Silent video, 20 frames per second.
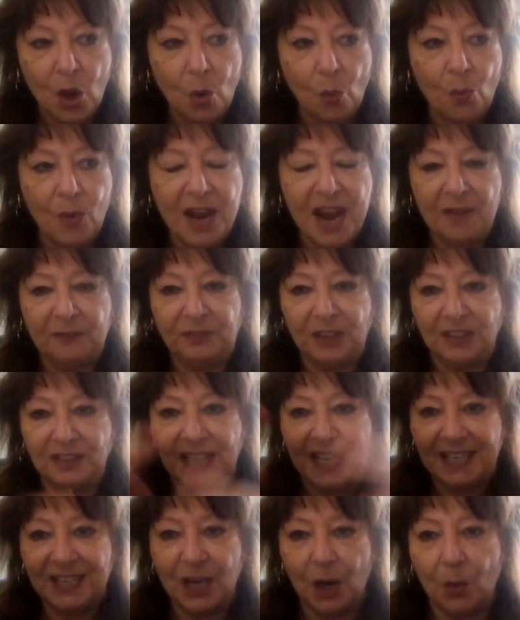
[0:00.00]
We have to
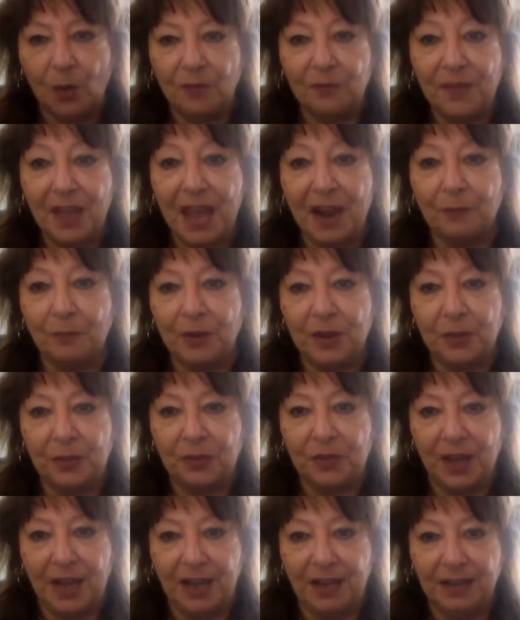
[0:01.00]
let go of
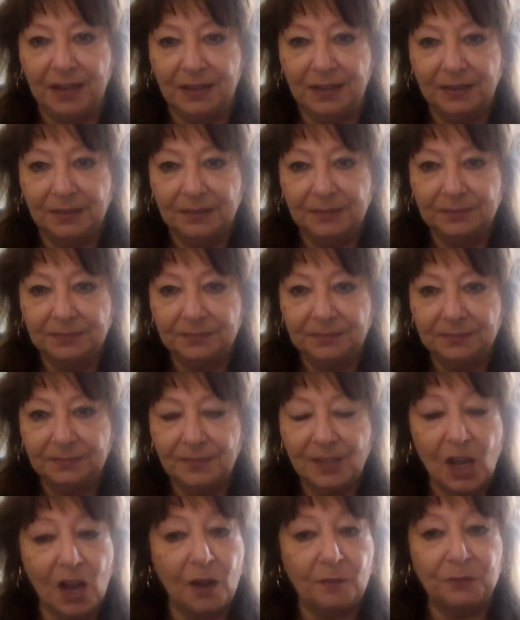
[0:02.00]
everything
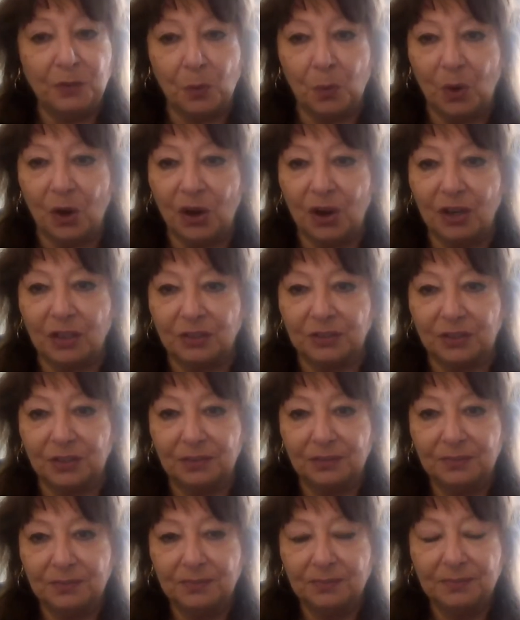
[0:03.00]
of the
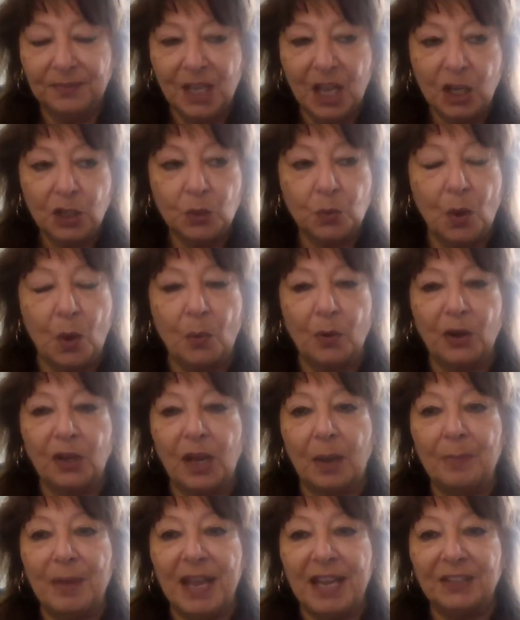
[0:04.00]
world. It's what we're
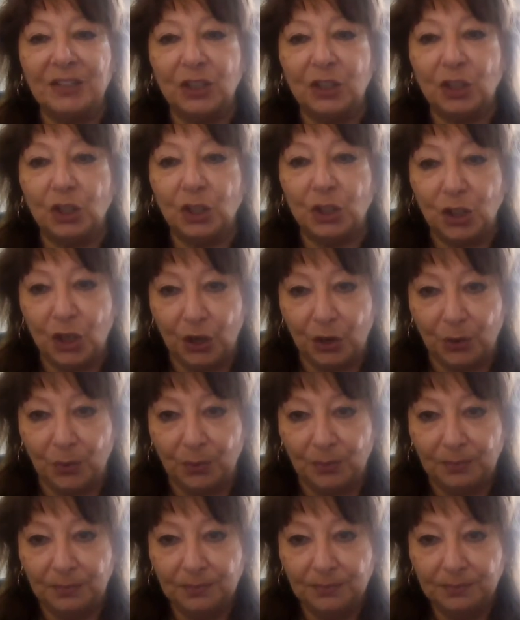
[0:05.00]
commanded to do.